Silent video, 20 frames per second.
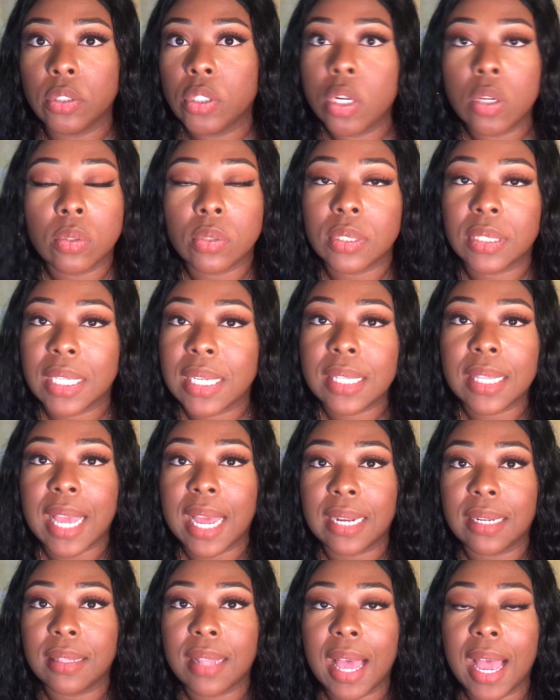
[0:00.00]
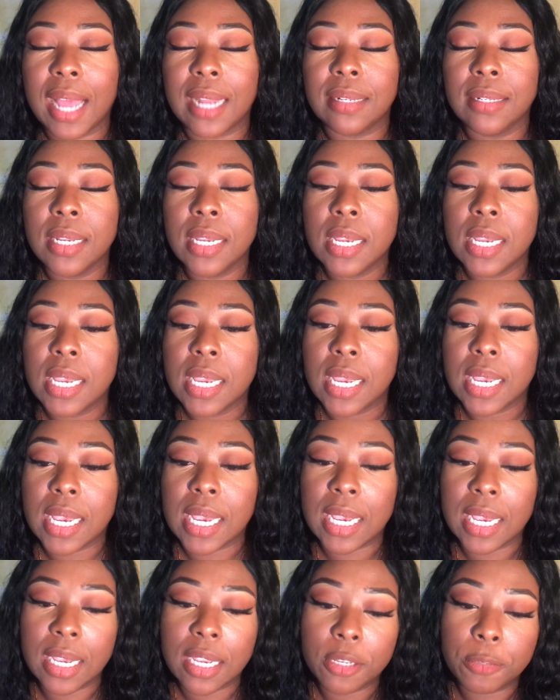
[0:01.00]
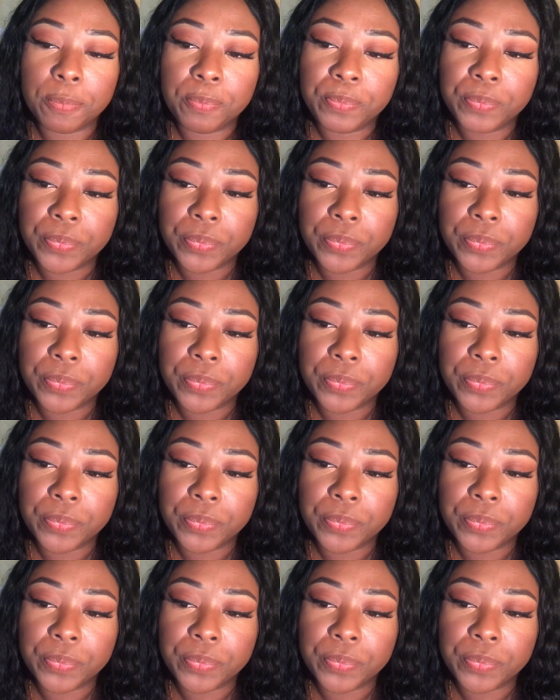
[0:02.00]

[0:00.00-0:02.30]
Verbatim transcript: You don't see that a lot. And,